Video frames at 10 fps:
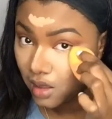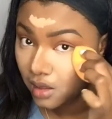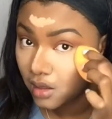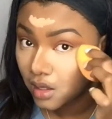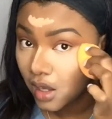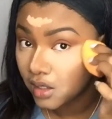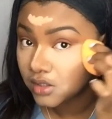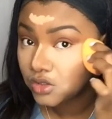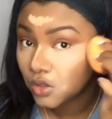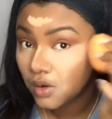
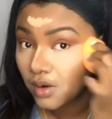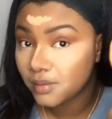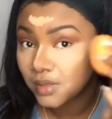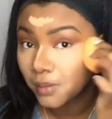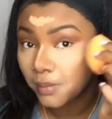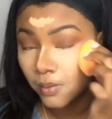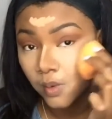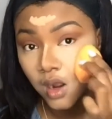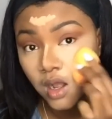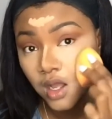contour and the
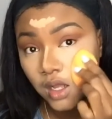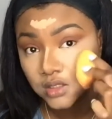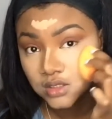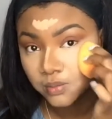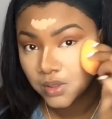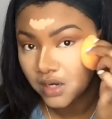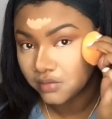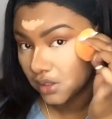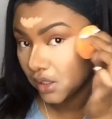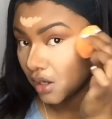bronze and put
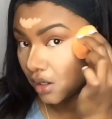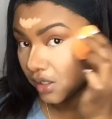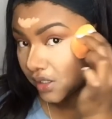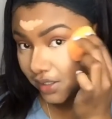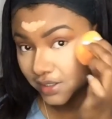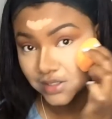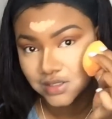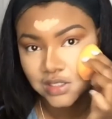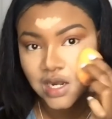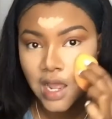everything on, it is
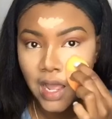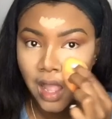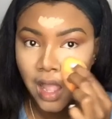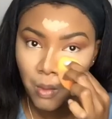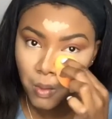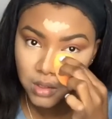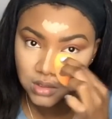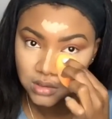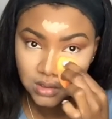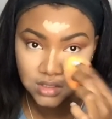not going to
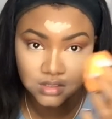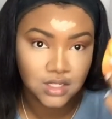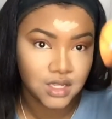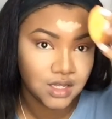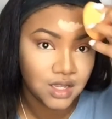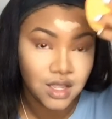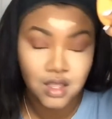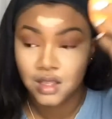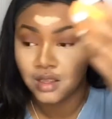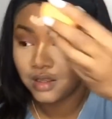look this way.
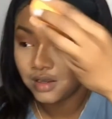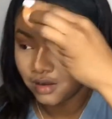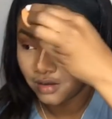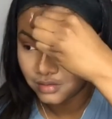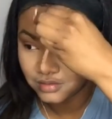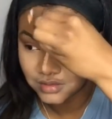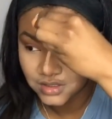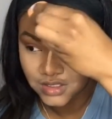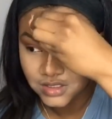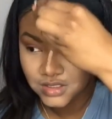Y'all,
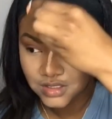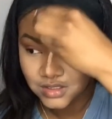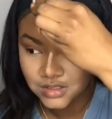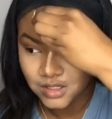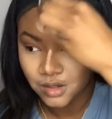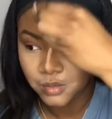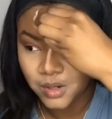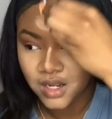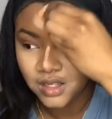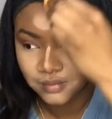this looks so bright.
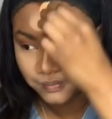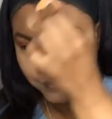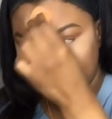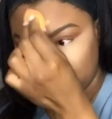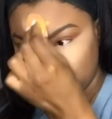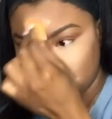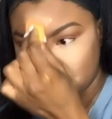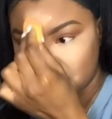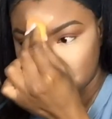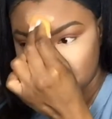
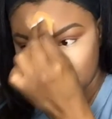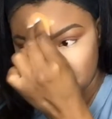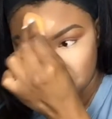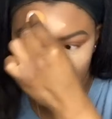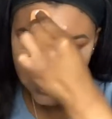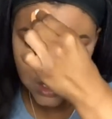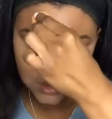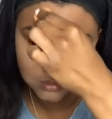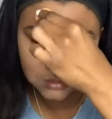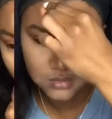But it's not.
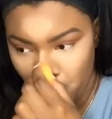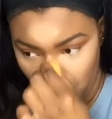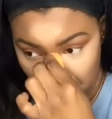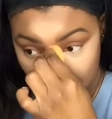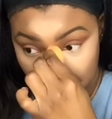It'll be fine.